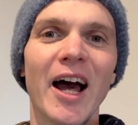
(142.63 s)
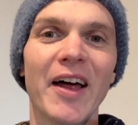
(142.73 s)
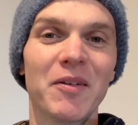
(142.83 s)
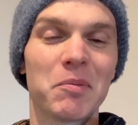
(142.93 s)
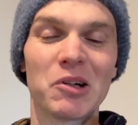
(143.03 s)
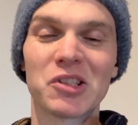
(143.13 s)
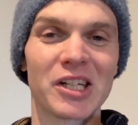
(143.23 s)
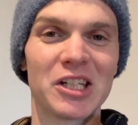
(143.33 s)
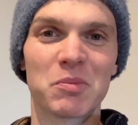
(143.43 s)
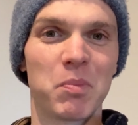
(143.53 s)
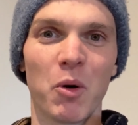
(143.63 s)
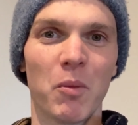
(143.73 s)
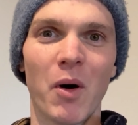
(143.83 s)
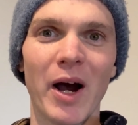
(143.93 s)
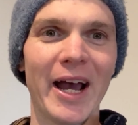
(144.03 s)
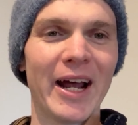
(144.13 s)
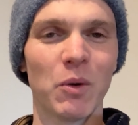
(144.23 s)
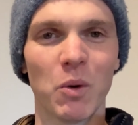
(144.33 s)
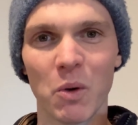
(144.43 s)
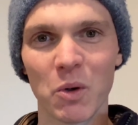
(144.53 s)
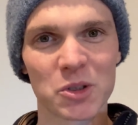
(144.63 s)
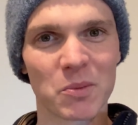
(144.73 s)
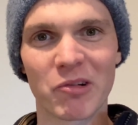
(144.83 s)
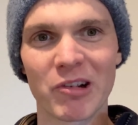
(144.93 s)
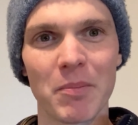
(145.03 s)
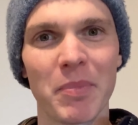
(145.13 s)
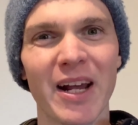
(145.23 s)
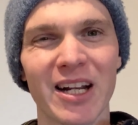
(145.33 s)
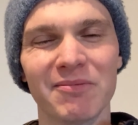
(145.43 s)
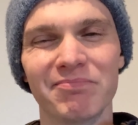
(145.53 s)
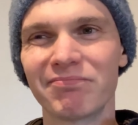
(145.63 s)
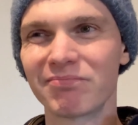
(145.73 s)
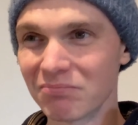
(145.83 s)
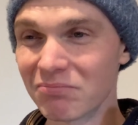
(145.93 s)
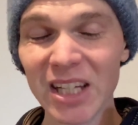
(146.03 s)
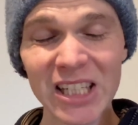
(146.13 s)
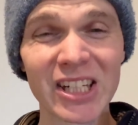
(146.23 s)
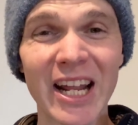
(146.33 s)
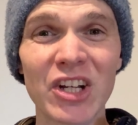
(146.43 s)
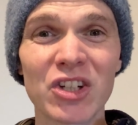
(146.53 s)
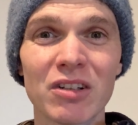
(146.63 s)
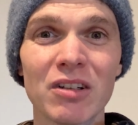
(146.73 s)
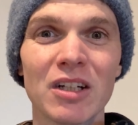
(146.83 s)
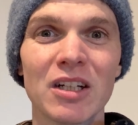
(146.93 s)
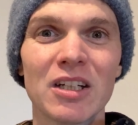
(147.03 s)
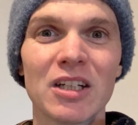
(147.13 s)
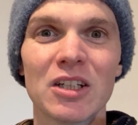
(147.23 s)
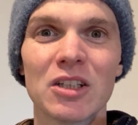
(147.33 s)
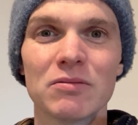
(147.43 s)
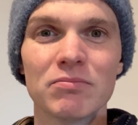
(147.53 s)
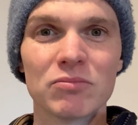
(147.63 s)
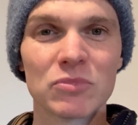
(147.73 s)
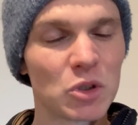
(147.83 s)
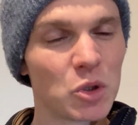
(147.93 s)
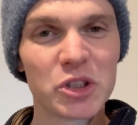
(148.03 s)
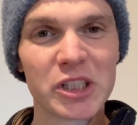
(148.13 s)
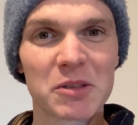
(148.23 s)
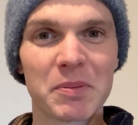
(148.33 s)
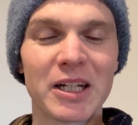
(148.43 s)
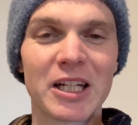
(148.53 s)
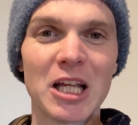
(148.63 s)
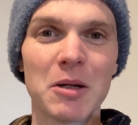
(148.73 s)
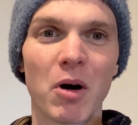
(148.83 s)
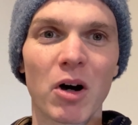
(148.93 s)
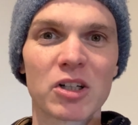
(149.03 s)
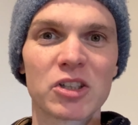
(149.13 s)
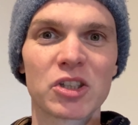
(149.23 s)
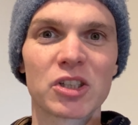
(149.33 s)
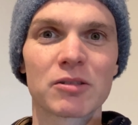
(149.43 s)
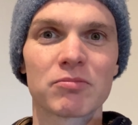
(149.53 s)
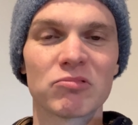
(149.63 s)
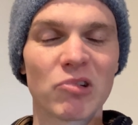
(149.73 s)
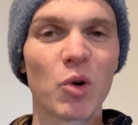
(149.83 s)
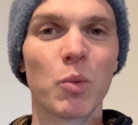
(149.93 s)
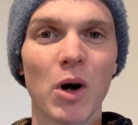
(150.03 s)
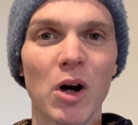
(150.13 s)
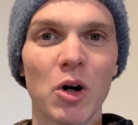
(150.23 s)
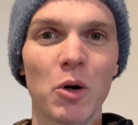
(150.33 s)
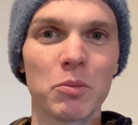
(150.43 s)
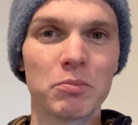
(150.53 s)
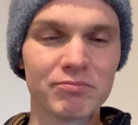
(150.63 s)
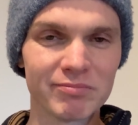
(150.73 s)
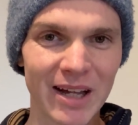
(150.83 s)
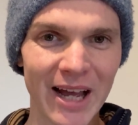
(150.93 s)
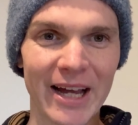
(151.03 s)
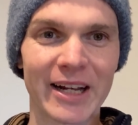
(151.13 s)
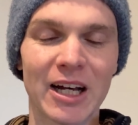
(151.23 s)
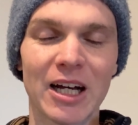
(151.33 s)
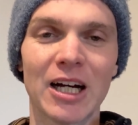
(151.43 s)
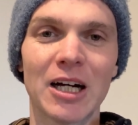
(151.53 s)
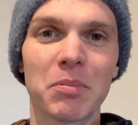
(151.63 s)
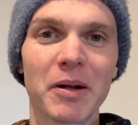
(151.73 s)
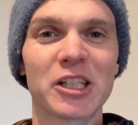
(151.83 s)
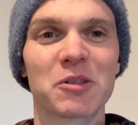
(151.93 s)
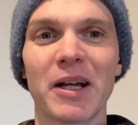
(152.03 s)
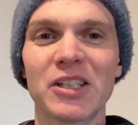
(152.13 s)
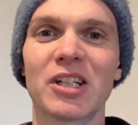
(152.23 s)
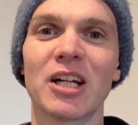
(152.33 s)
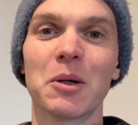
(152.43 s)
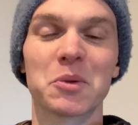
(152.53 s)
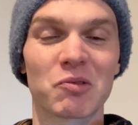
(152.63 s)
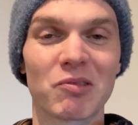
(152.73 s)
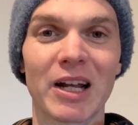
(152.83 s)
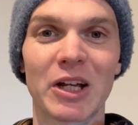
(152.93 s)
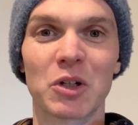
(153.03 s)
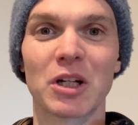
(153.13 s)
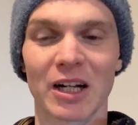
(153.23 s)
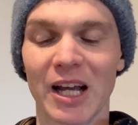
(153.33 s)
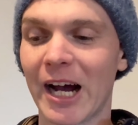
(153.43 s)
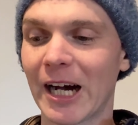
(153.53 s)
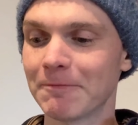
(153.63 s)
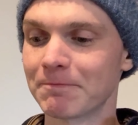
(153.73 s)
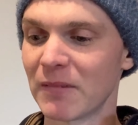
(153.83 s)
And the Proceed just blew them away. It had awesome grip, had a decent engine, good 6-speed gearbox, rode well, had plenty of space in it. It was a really good little car.